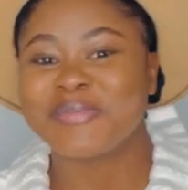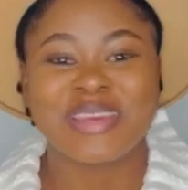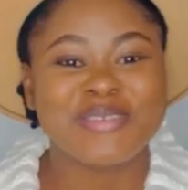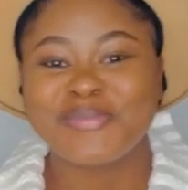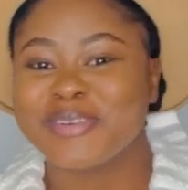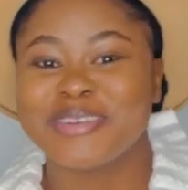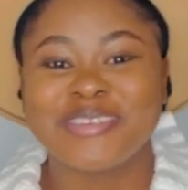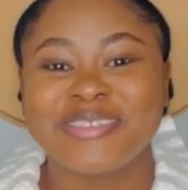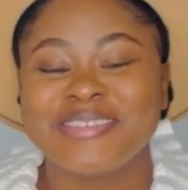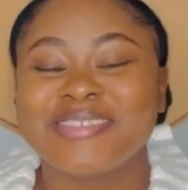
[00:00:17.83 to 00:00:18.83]

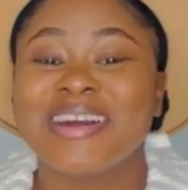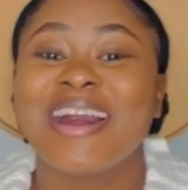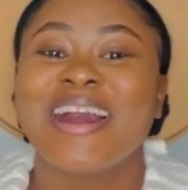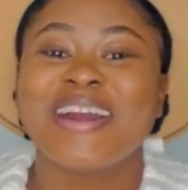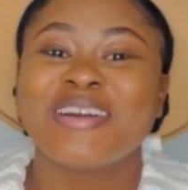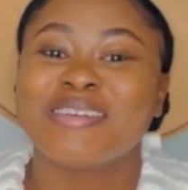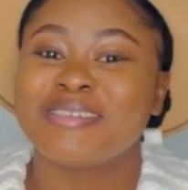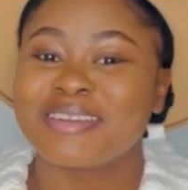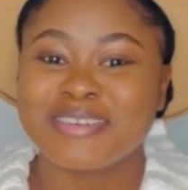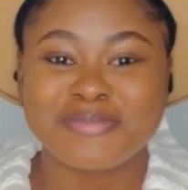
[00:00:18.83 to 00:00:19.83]
people.
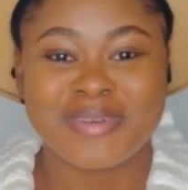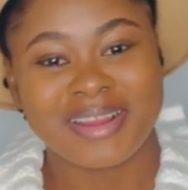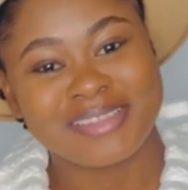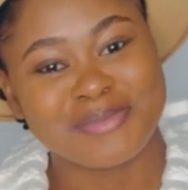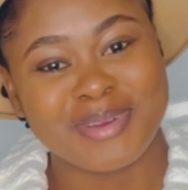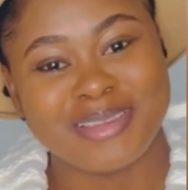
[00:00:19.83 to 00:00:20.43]
Welcome back to my